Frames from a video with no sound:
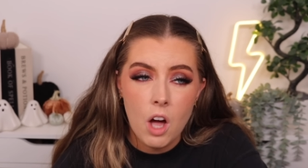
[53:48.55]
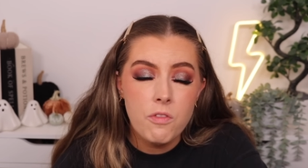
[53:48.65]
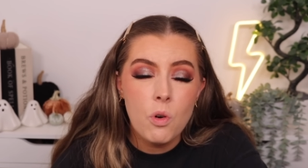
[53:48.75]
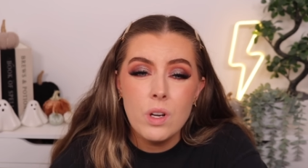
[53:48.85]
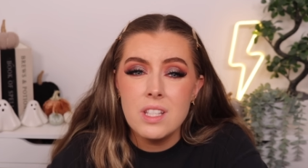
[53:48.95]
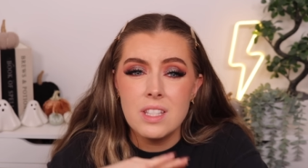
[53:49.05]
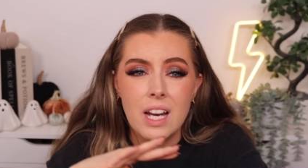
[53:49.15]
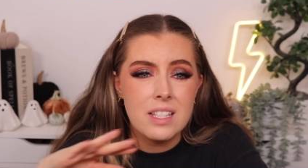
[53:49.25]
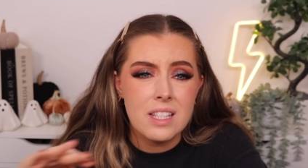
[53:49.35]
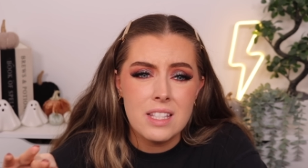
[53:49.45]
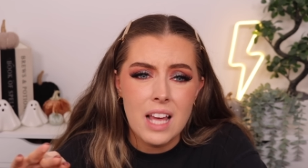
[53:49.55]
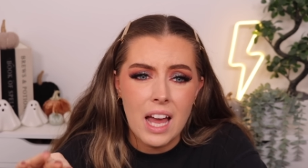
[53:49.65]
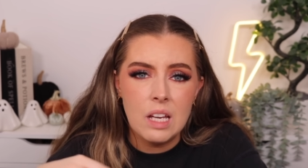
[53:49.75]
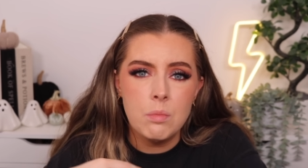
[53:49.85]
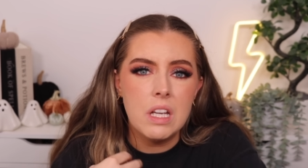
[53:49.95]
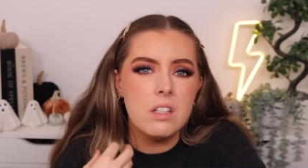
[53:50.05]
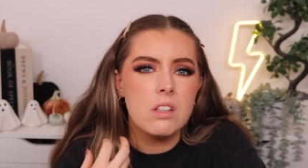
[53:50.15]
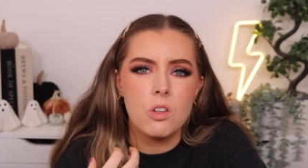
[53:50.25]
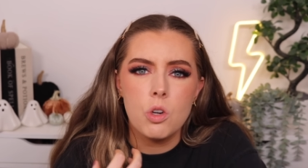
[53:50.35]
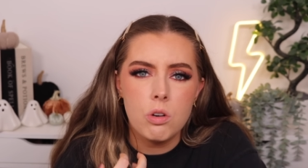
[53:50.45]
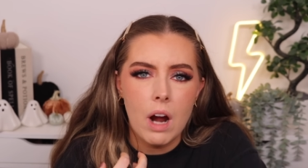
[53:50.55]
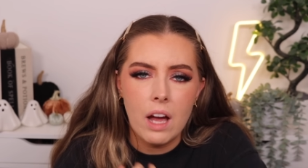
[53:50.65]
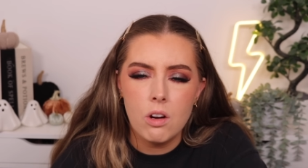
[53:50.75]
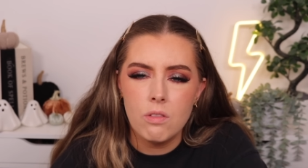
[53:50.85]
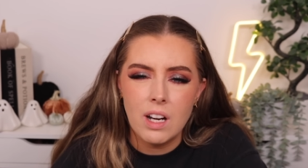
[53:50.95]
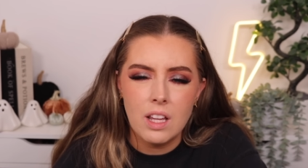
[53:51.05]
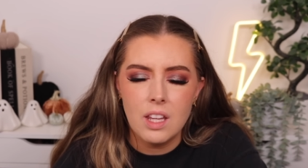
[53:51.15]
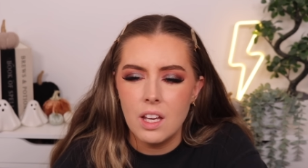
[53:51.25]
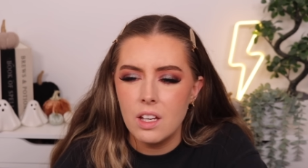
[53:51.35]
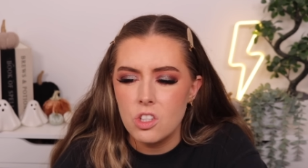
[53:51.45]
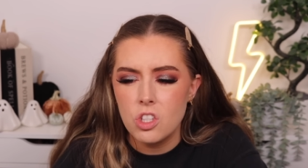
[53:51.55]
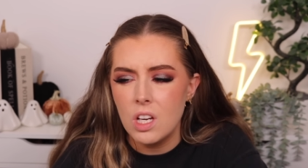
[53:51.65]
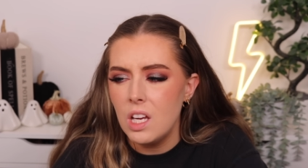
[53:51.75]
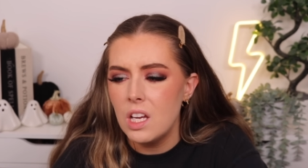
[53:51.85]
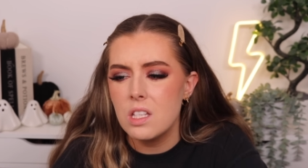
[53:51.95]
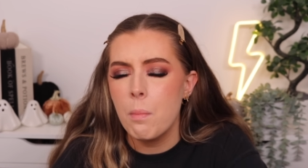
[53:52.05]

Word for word: Her voice stays the same, it doesn't crack or anything. She is